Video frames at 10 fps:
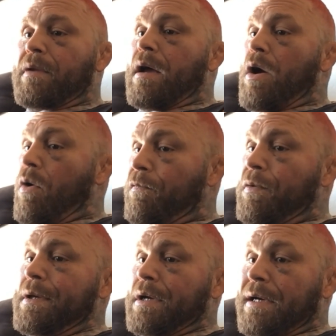
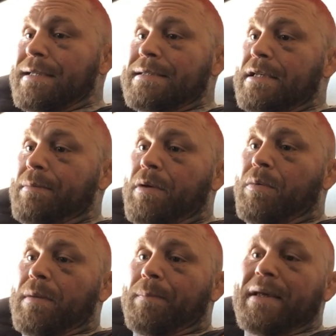hopefully you're going to see me
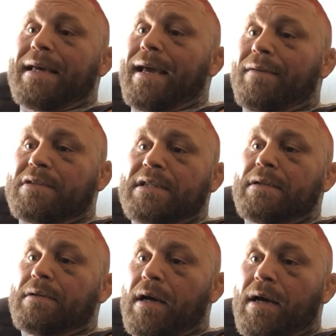with the
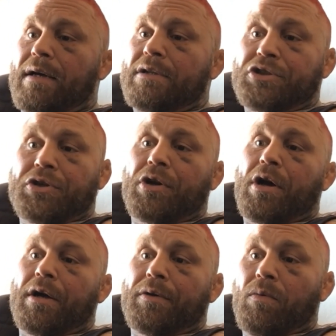BKFC shirt
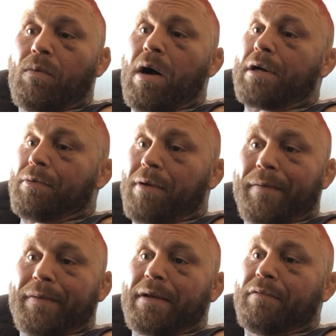on, walking
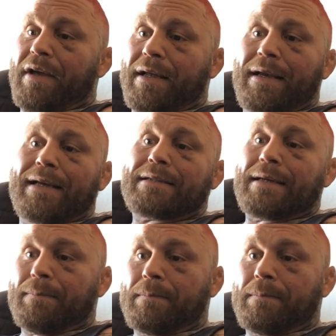around the event next time.